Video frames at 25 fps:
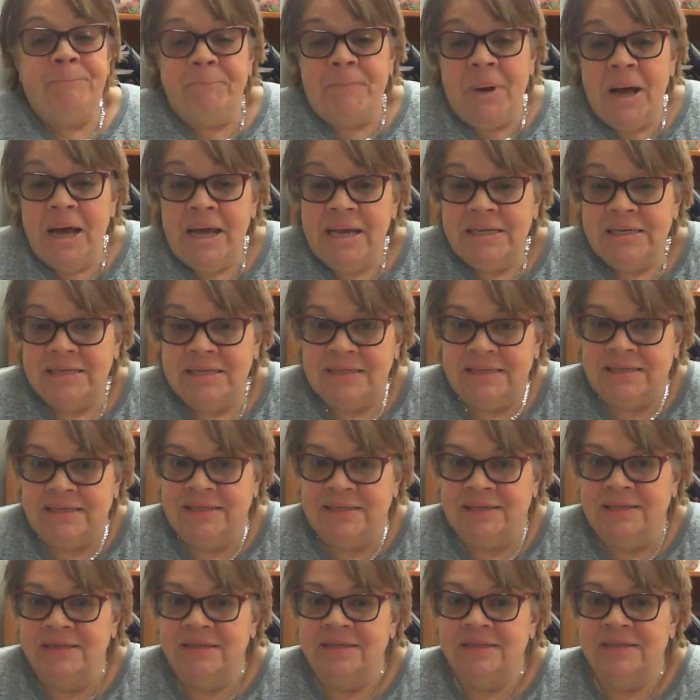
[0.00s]
But
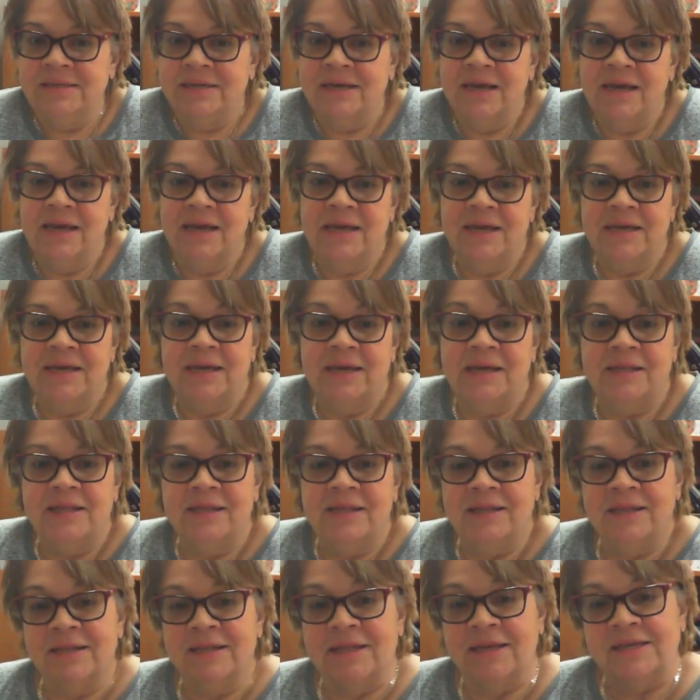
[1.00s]
I
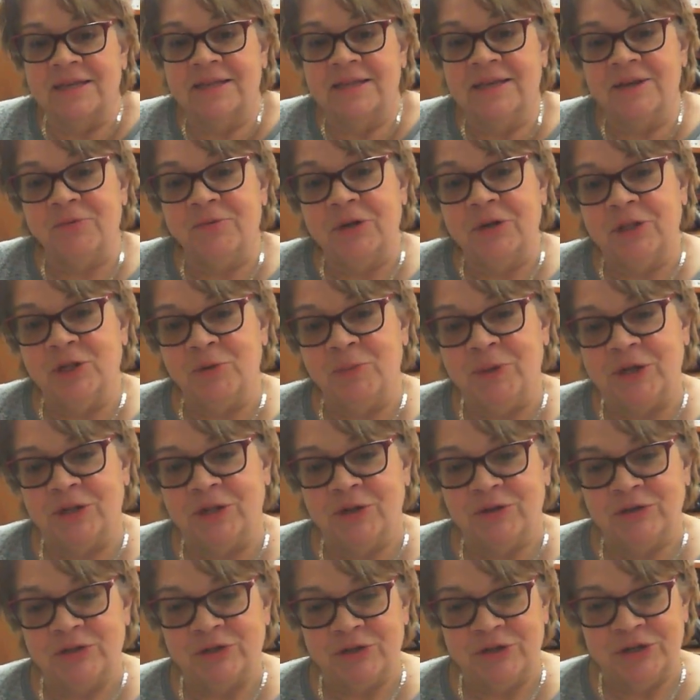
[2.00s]
like to think we're a little bit
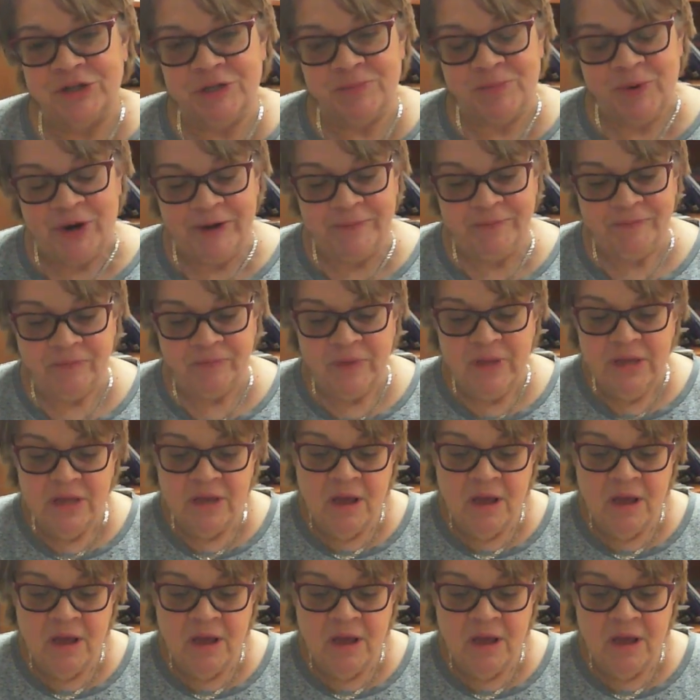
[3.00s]
closer to spring.